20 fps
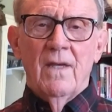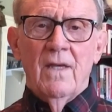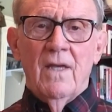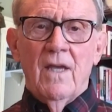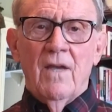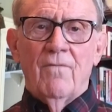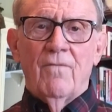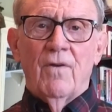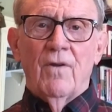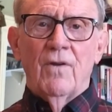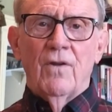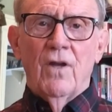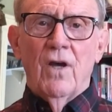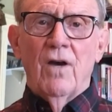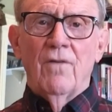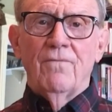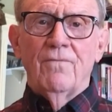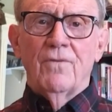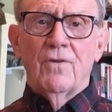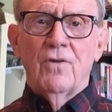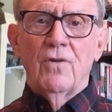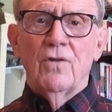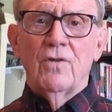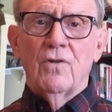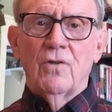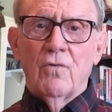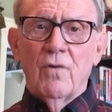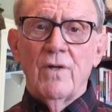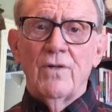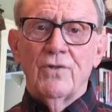If enough
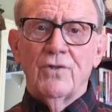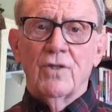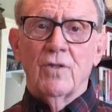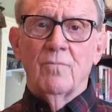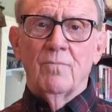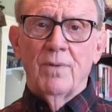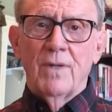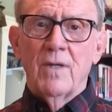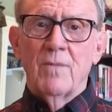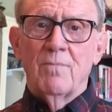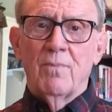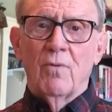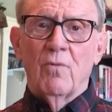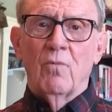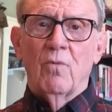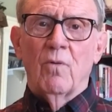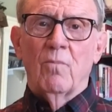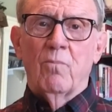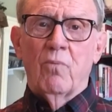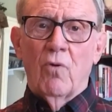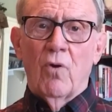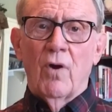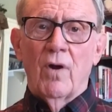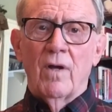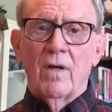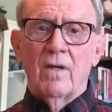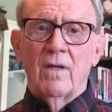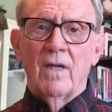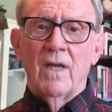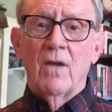good Christian people will
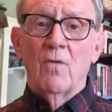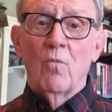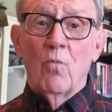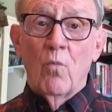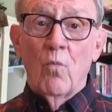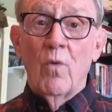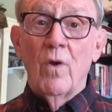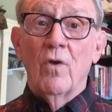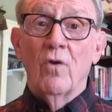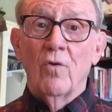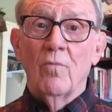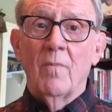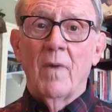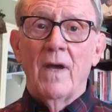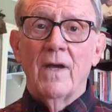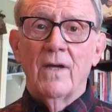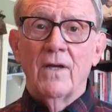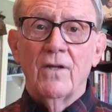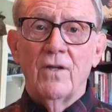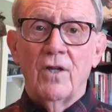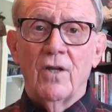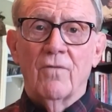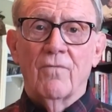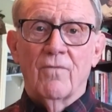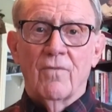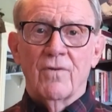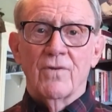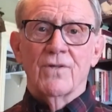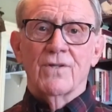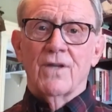pray, it will make a
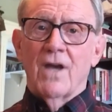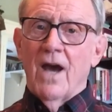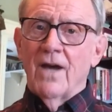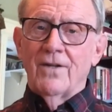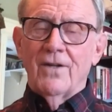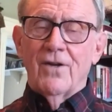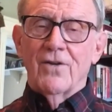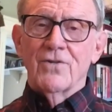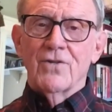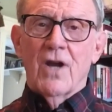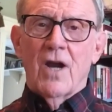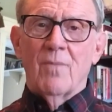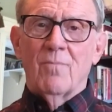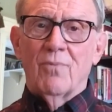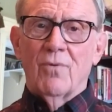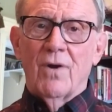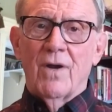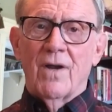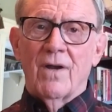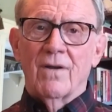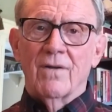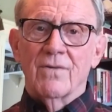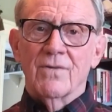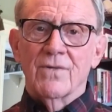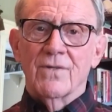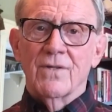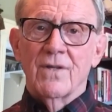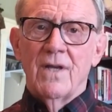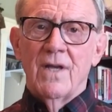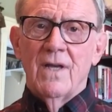difference. God hears our
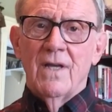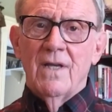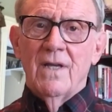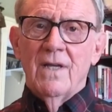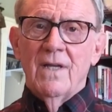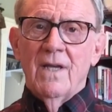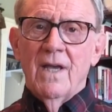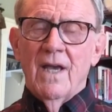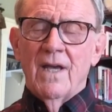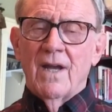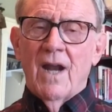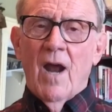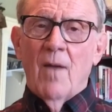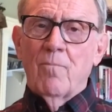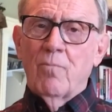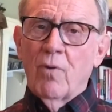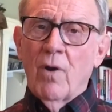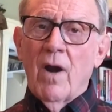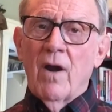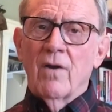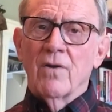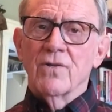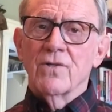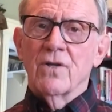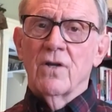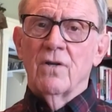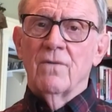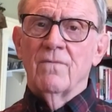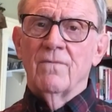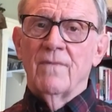prayers, and our
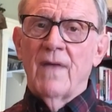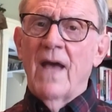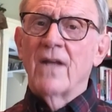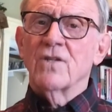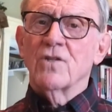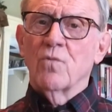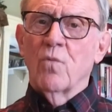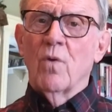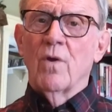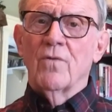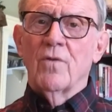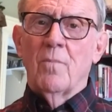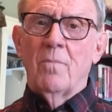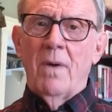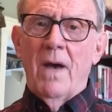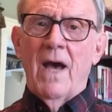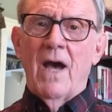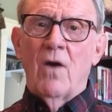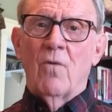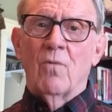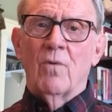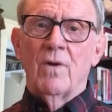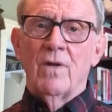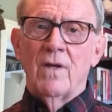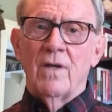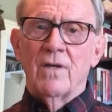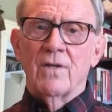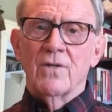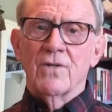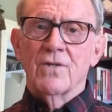prayers, that's where the power
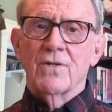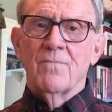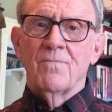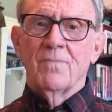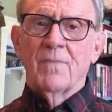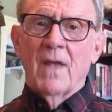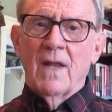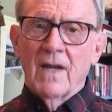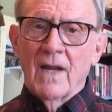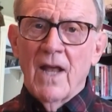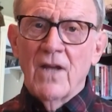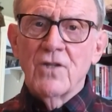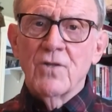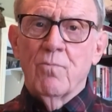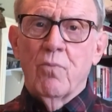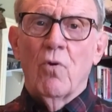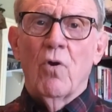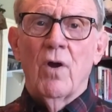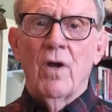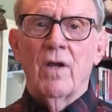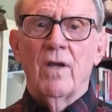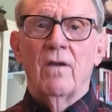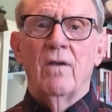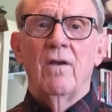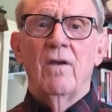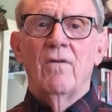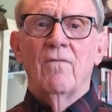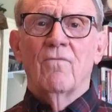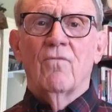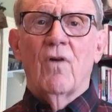is. Let's
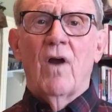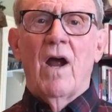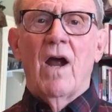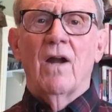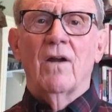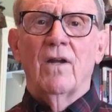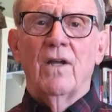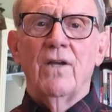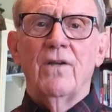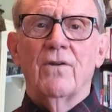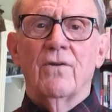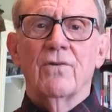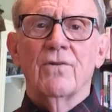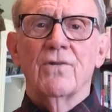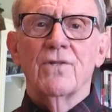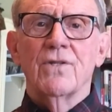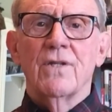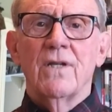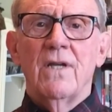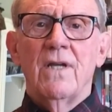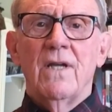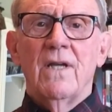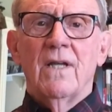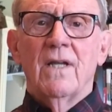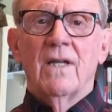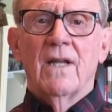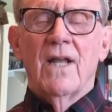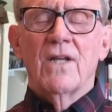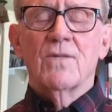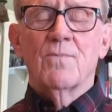pray for our leaders.
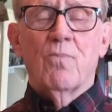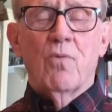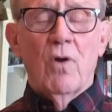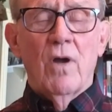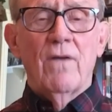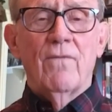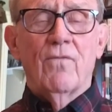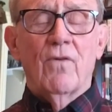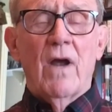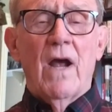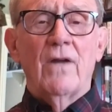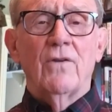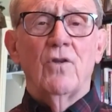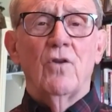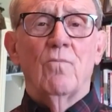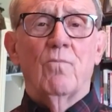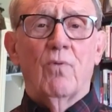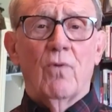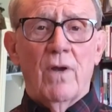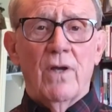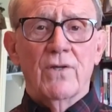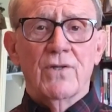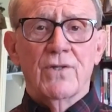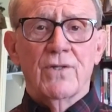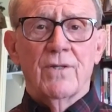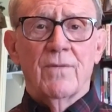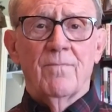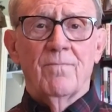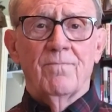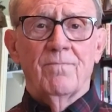Let's pray for our new
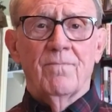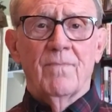president.